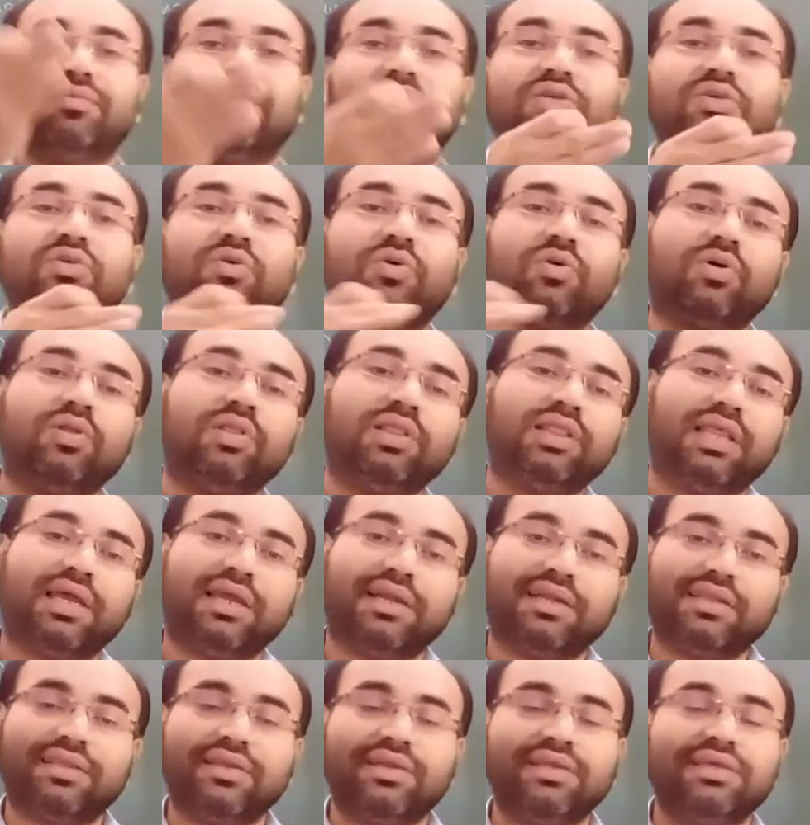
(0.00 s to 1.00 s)
Means all
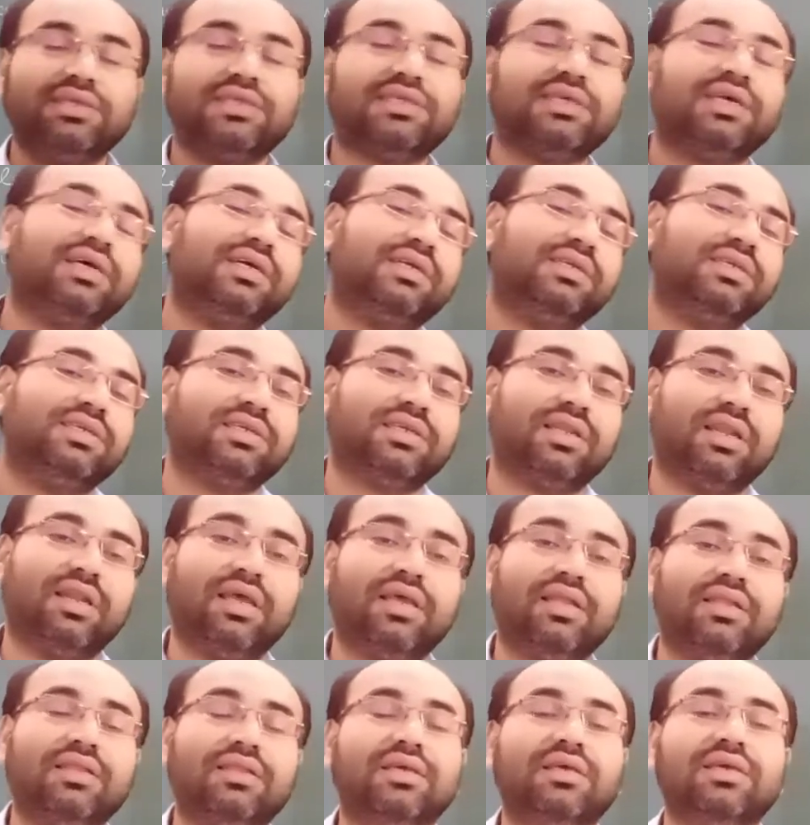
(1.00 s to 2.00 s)
that three sides
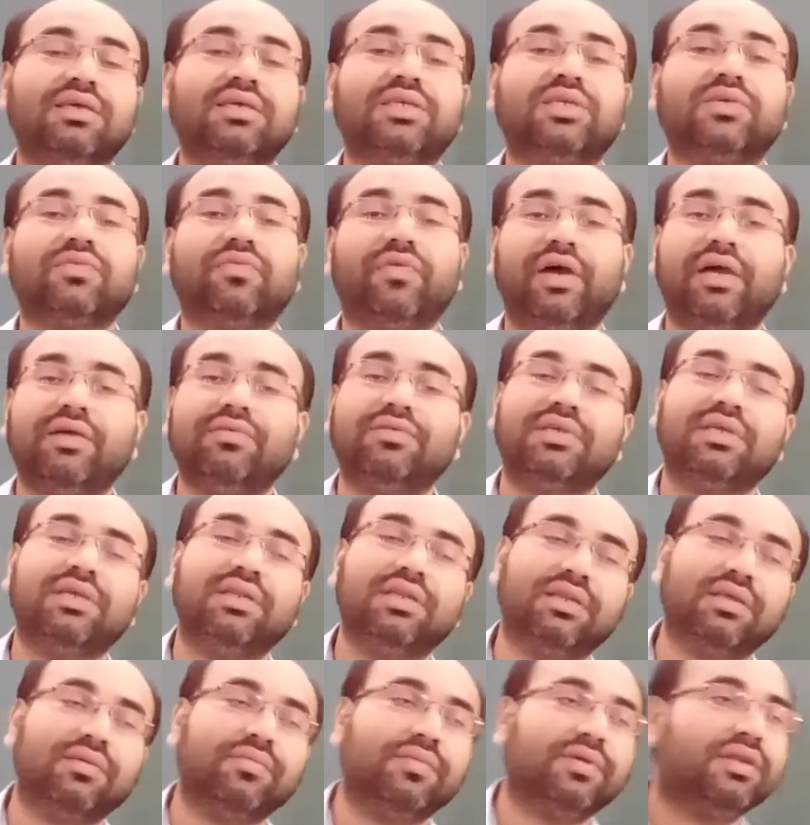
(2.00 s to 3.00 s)
length is 5
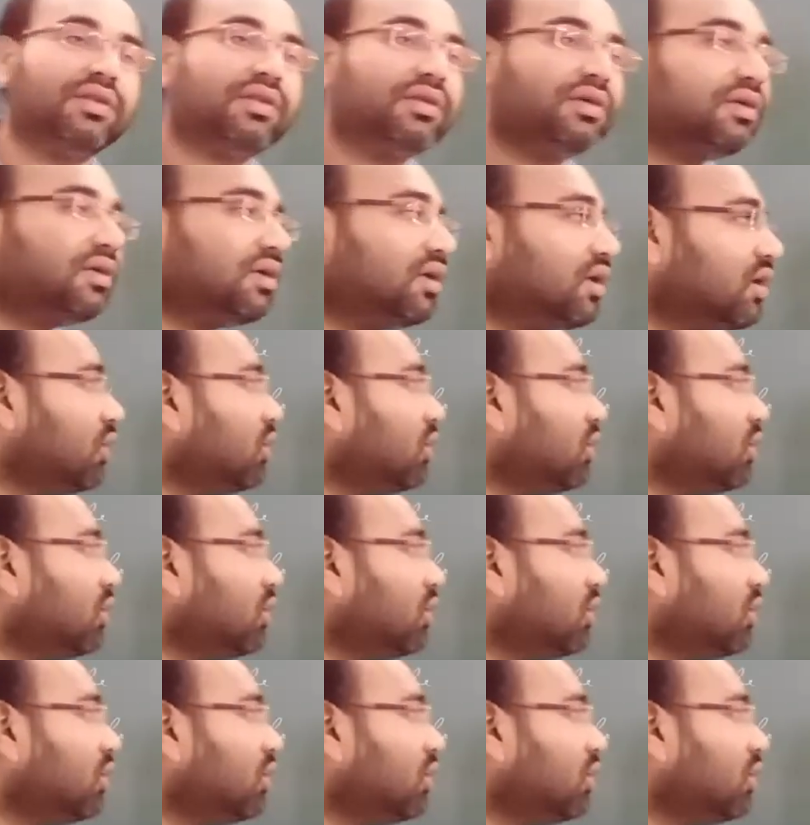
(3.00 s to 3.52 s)
centimeter.